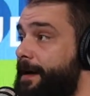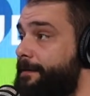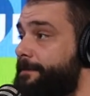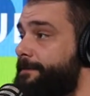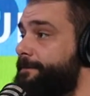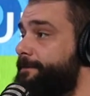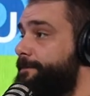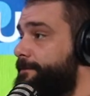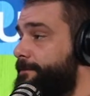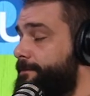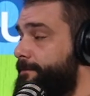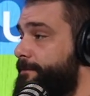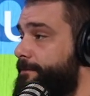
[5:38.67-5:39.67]

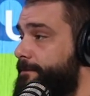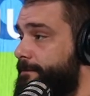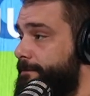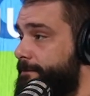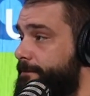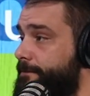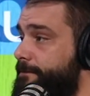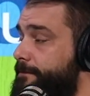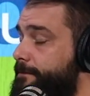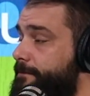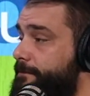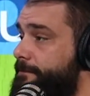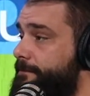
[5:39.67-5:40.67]

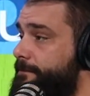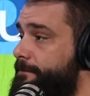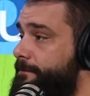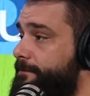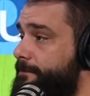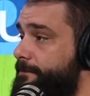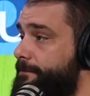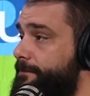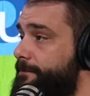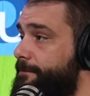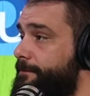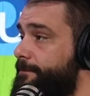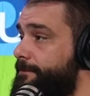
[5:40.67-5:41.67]

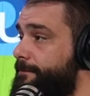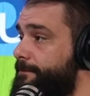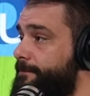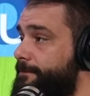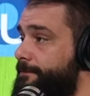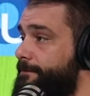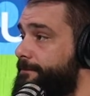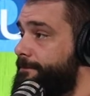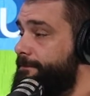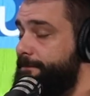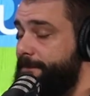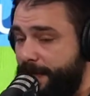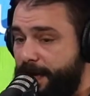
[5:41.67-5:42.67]

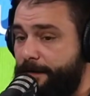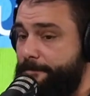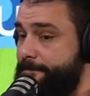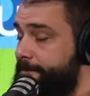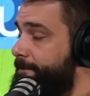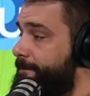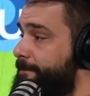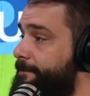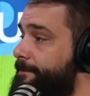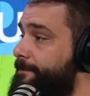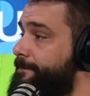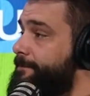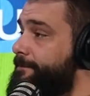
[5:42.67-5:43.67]

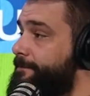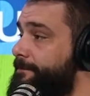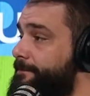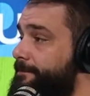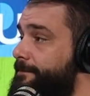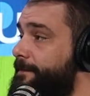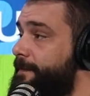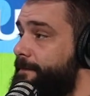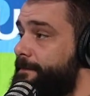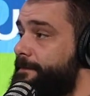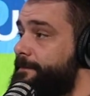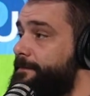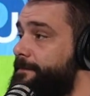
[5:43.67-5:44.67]

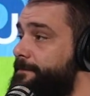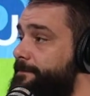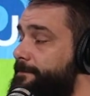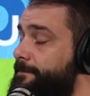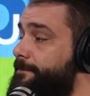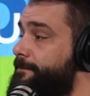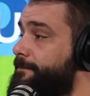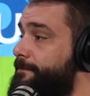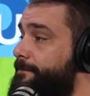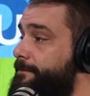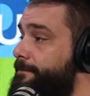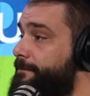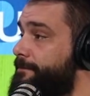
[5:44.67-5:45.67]

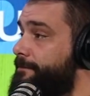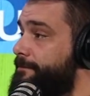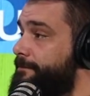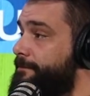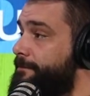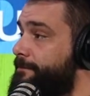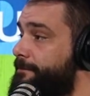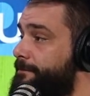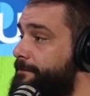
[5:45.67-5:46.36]
[no speech]